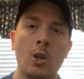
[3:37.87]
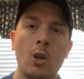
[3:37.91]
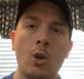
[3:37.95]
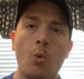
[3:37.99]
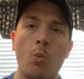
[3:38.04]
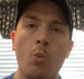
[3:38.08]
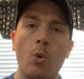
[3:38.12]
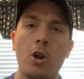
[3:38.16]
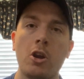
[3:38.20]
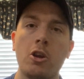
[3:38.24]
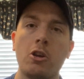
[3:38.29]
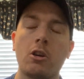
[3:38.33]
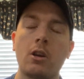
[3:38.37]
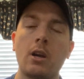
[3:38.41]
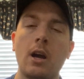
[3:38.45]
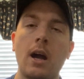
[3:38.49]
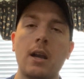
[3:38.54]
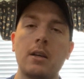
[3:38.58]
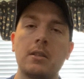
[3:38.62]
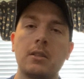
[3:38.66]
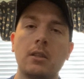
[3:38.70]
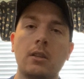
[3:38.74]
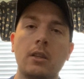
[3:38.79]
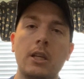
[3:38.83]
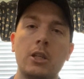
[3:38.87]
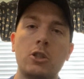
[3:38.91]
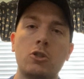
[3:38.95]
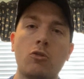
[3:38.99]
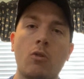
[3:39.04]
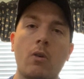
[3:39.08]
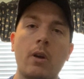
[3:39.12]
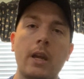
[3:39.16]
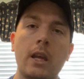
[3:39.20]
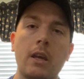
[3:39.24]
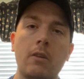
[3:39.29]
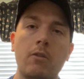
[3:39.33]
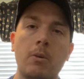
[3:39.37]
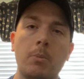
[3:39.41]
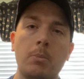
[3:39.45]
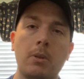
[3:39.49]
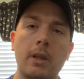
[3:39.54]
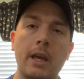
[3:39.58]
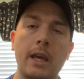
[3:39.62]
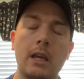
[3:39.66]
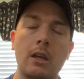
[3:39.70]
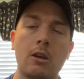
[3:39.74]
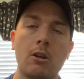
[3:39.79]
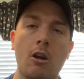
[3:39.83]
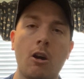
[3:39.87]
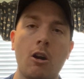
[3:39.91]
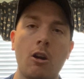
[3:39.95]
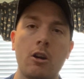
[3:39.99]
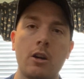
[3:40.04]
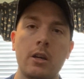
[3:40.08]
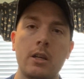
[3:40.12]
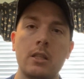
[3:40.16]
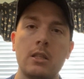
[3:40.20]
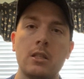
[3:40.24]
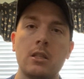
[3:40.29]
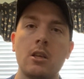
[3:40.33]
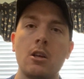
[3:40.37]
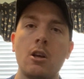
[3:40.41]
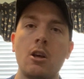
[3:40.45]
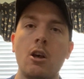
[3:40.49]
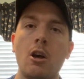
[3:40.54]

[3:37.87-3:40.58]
where you're constantly drawing and replaying cards,